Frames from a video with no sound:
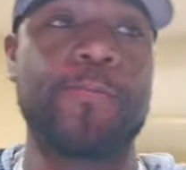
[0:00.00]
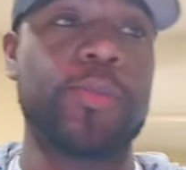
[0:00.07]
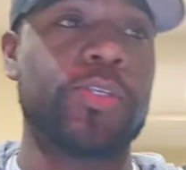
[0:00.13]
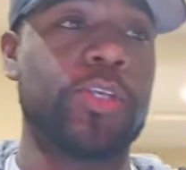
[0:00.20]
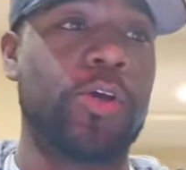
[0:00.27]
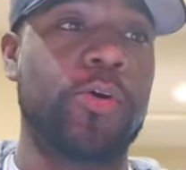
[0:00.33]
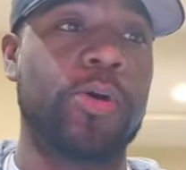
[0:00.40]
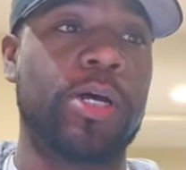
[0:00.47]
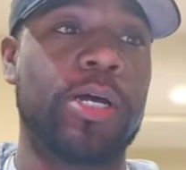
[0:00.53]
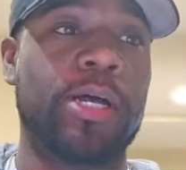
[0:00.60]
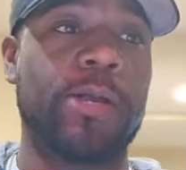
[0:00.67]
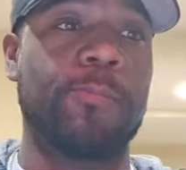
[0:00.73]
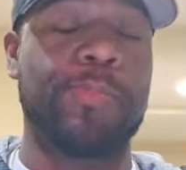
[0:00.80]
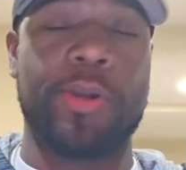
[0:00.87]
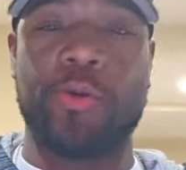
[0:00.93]

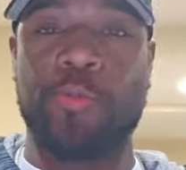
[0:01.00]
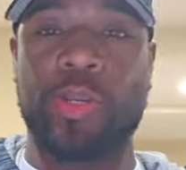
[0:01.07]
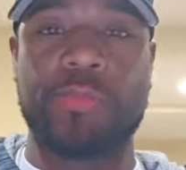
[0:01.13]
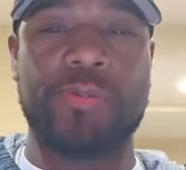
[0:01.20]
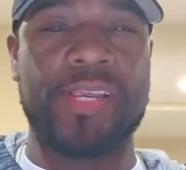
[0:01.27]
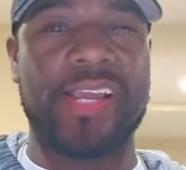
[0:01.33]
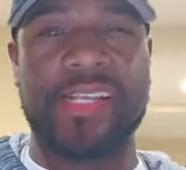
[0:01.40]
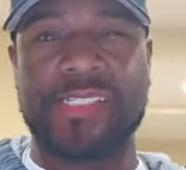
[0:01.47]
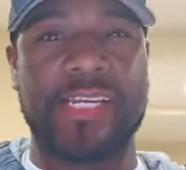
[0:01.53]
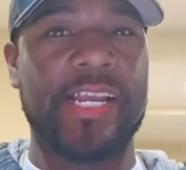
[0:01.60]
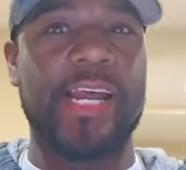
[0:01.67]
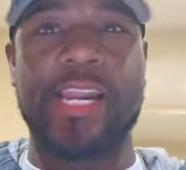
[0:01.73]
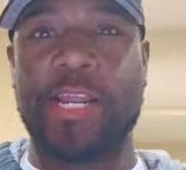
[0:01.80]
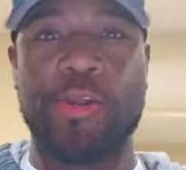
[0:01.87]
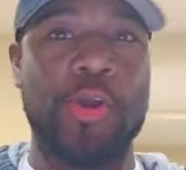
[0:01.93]
So bear with me as I
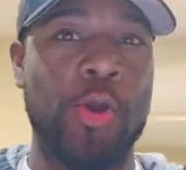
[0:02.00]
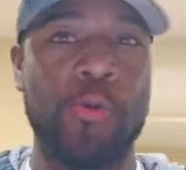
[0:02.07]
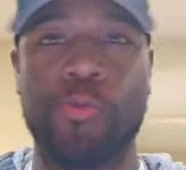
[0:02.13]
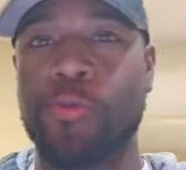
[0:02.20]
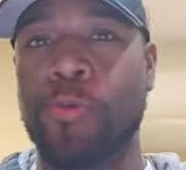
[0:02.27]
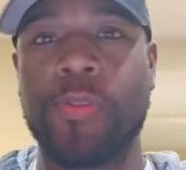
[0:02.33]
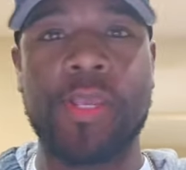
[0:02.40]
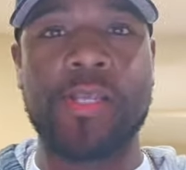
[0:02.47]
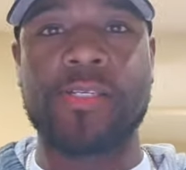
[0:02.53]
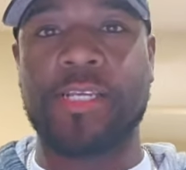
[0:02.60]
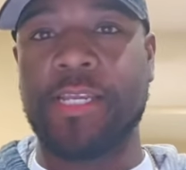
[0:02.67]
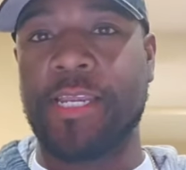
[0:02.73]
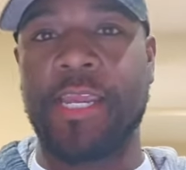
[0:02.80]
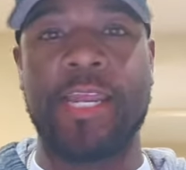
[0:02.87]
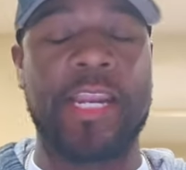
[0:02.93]
kind of go through this.
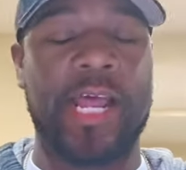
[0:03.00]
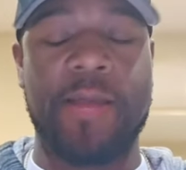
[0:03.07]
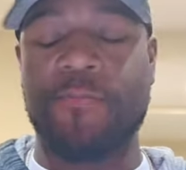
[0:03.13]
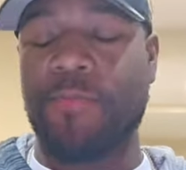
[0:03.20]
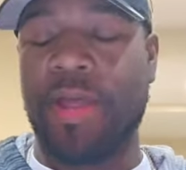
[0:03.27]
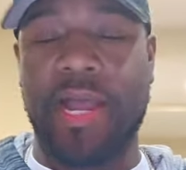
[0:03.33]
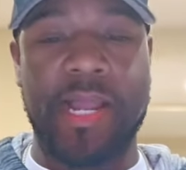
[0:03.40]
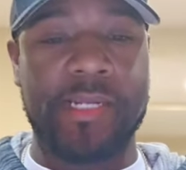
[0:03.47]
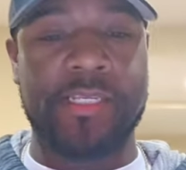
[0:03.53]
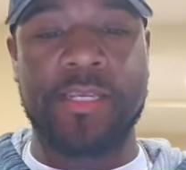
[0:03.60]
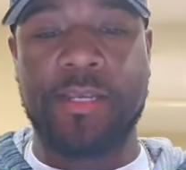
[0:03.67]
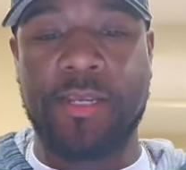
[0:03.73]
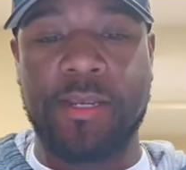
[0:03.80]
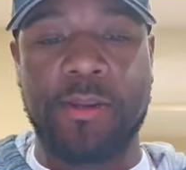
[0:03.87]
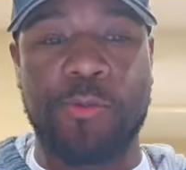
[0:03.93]
Again, I'm not
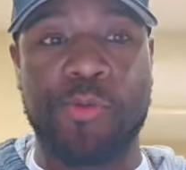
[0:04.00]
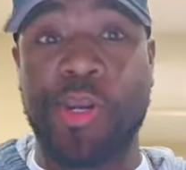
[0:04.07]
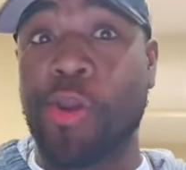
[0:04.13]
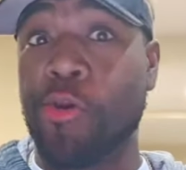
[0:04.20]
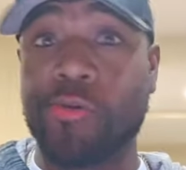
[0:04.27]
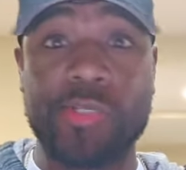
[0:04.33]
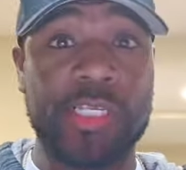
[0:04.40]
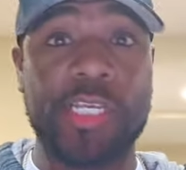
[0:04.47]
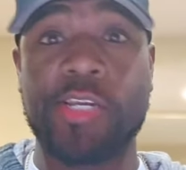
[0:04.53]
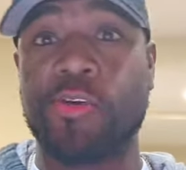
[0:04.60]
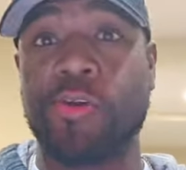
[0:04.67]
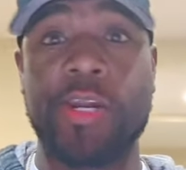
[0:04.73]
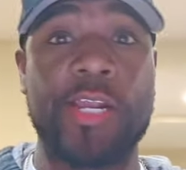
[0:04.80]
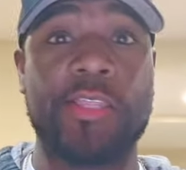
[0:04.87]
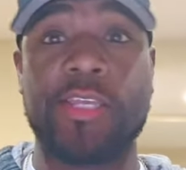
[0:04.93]
rehearsing
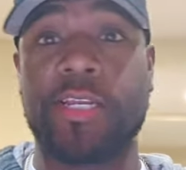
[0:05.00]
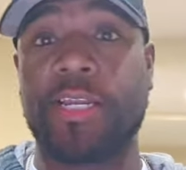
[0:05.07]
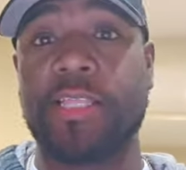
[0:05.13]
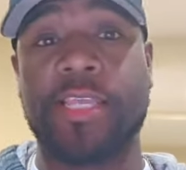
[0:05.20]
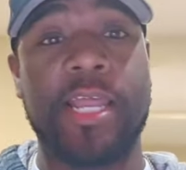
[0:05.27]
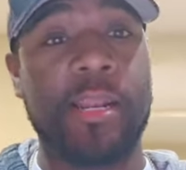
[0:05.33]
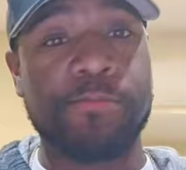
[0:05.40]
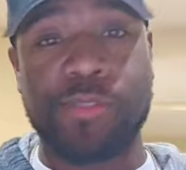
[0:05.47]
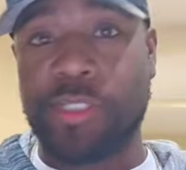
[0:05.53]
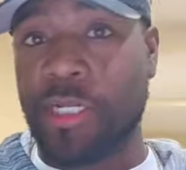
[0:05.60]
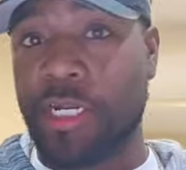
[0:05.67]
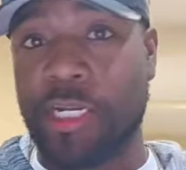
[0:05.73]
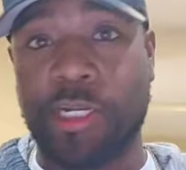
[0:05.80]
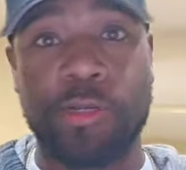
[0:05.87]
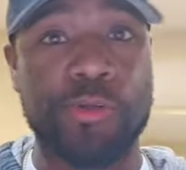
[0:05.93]
or anything like that. I'm just
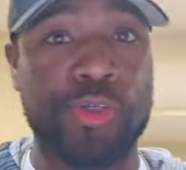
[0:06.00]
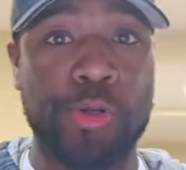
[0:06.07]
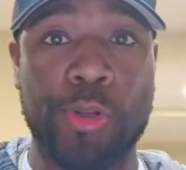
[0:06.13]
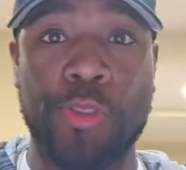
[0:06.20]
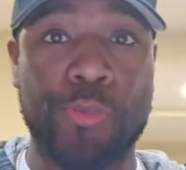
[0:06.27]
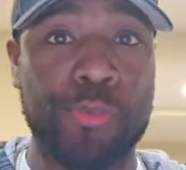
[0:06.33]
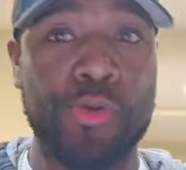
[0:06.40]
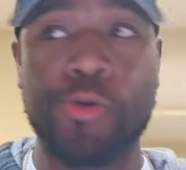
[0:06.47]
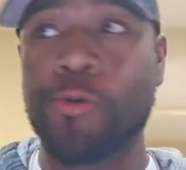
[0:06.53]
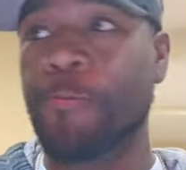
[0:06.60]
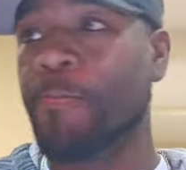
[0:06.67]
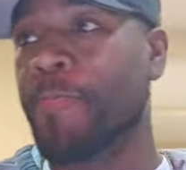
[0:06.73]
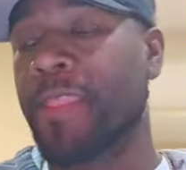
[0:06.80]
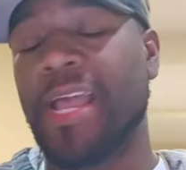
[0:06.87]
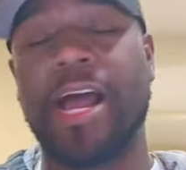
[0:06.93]
going to shoot it
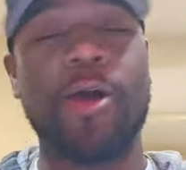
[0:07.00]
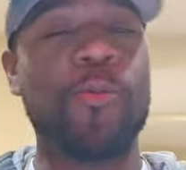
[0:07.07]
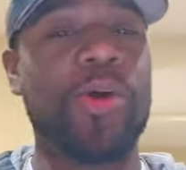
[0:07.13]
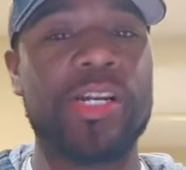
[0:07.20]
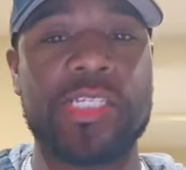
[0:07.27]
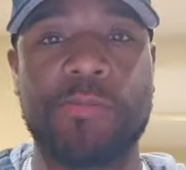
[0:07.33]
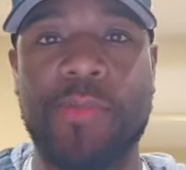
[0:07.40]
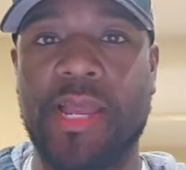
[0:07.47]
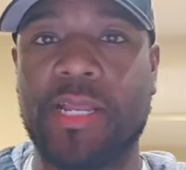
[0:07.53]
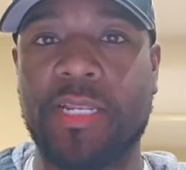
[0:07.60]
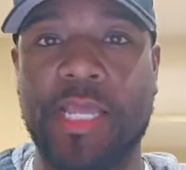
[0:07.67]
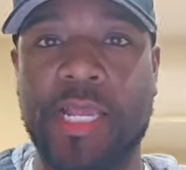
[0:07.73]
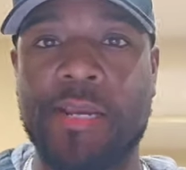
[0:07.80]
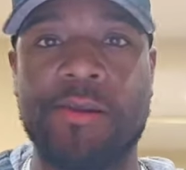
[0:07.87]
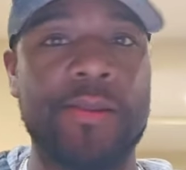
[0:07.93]
through. I'll watch it back
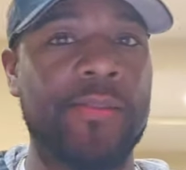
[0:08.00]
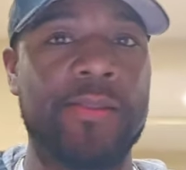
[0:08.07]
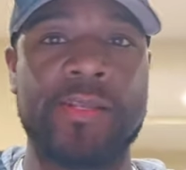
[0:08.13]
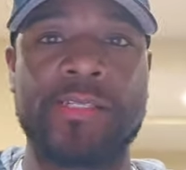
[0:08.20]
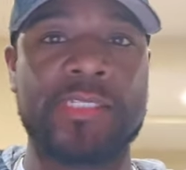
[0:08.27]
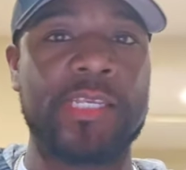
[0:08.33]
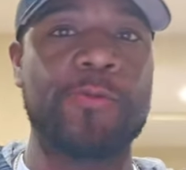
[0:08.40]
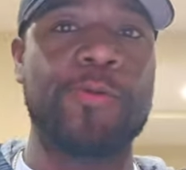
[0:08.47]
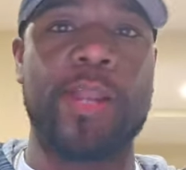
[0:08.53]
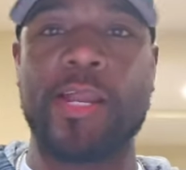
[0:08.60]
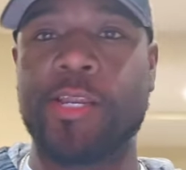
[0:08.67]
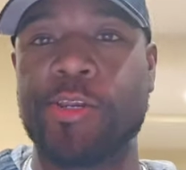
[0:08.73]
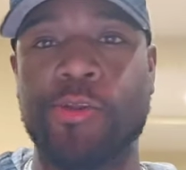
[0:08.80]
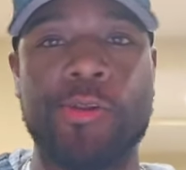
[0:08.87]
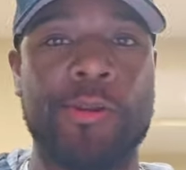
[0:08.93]
later and then see what I
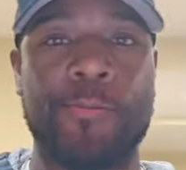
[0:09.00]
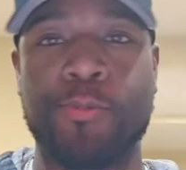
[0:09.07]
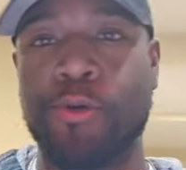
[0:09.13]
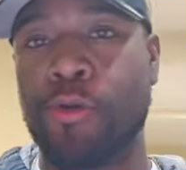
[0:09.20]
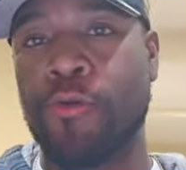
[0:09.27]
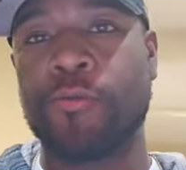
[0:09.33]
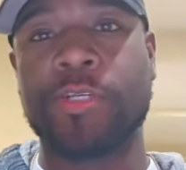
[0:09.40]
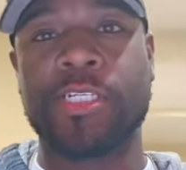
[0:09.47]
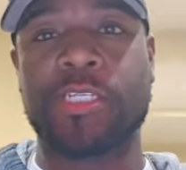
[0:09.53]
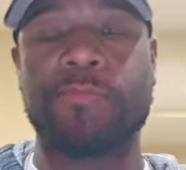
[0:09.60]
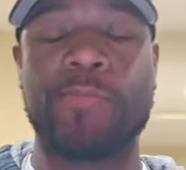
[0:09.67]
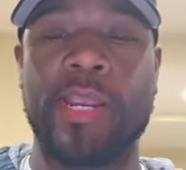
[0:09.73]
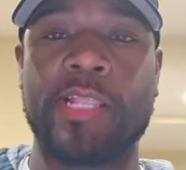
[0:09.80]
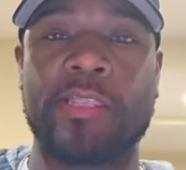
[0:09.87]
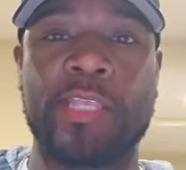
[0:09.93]
can do to improve just to
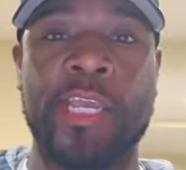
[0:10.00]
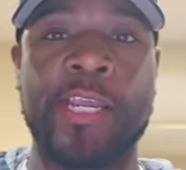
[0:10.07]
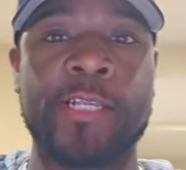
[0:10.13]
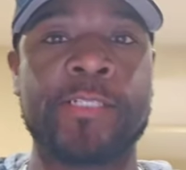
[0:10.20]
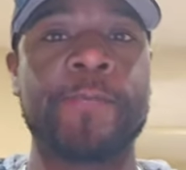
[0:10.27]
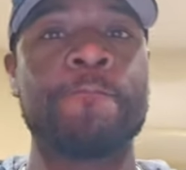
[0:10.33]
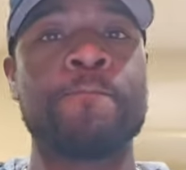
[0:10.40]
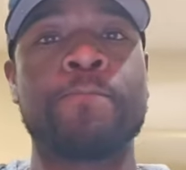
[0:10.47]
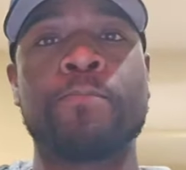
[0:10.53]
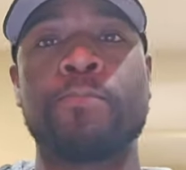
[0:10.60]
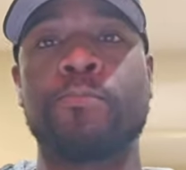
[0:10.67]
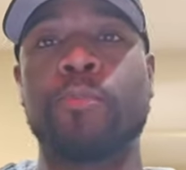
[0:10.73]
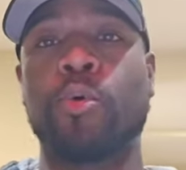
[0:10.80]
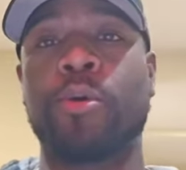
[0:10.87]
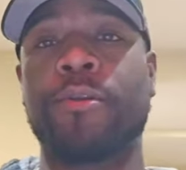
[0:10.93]
make things
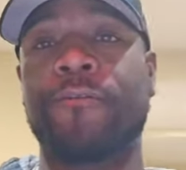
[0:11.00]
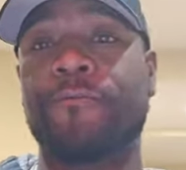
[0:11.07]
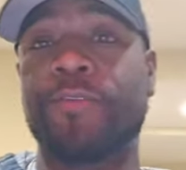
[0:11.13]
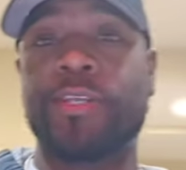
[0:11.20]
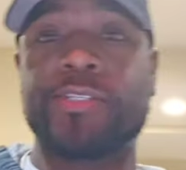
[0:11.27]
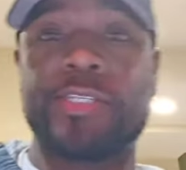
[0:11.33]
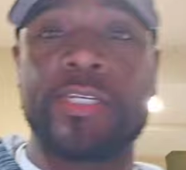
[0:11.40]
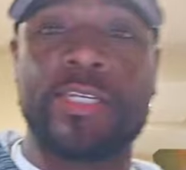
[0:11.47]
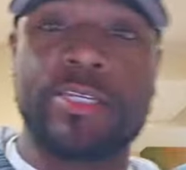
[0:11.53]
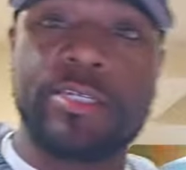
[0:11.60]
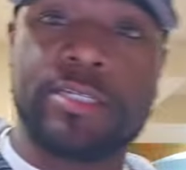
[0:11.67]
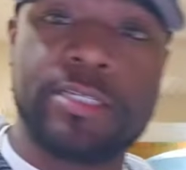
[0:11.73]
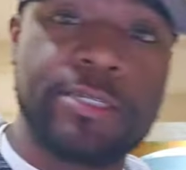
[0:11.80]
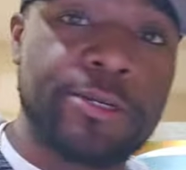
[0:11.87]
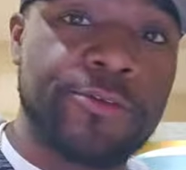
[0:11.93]
more efficient
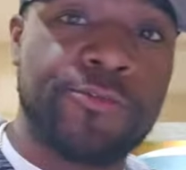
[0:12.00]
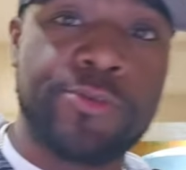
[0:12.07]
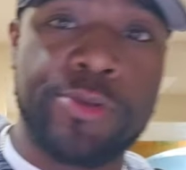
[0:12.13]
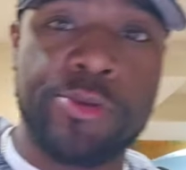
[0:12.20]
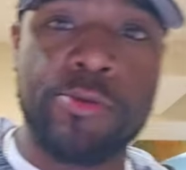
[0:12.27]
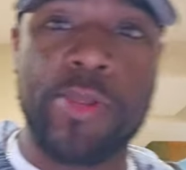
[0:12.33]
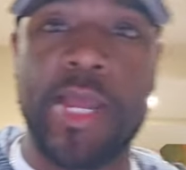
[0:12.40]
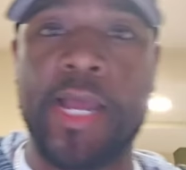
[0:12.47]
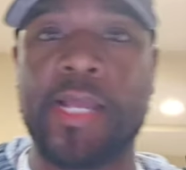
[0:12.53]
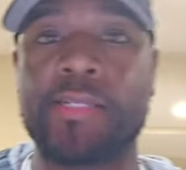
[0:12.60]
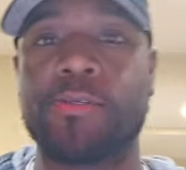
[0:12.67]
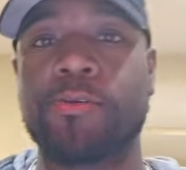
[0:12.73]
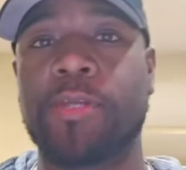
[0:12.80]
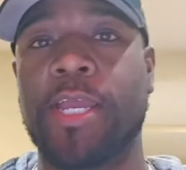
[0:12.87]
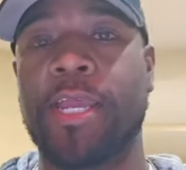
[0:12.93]
and clear for you
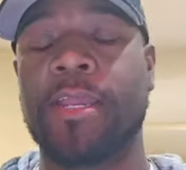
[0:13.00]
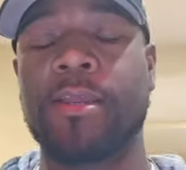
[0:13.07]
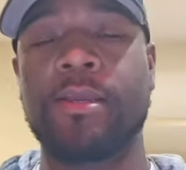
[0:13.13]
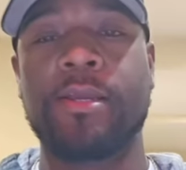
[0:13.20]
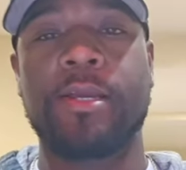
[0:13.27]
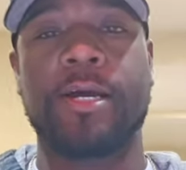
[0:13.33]
guys. Okay.